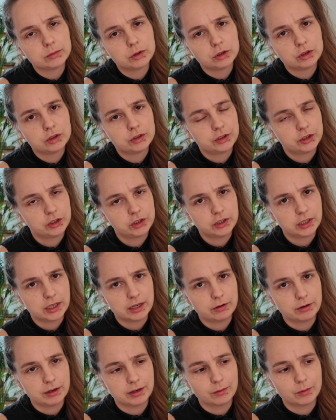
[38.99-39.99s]
just
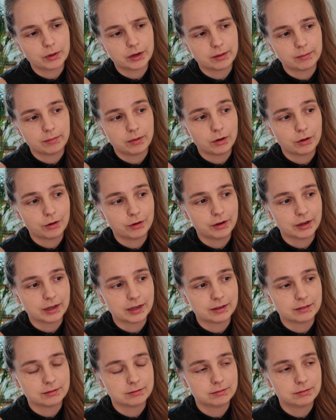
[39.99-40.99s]
sharing what I'm learning
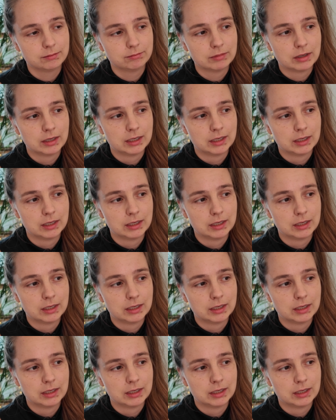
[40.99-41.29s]
and